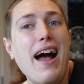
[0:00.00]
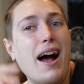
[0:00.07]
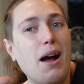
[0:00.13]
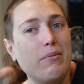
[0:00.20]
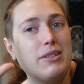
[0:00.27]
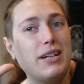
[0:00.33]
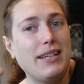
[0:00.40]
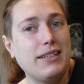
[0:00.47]

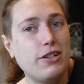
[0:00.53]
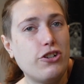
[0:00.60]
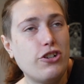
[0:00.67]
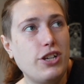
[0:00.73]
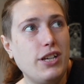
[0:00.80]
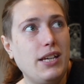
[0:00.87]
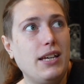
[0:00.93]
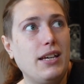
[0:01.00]
I'm glad that
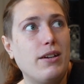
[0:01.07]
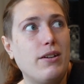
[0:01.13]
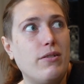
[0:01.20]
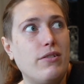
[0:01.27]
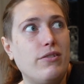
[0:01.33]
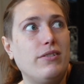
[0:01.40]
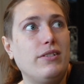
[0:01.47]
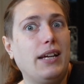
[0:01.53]
she
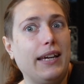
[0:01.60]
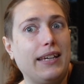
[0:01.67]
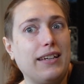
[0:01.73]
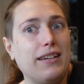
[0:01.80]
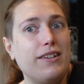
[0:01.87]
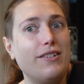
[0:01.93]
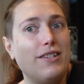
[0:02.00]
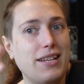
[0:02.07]

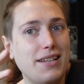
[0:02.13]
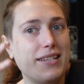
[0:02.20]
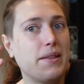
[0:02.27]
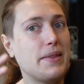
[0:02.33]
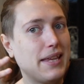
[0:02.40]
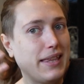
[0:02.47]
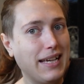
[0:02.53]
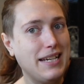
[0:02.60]
like did
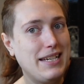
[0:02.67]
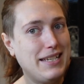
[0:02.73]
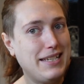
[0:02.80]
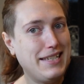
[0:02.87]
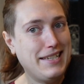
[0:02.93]
something that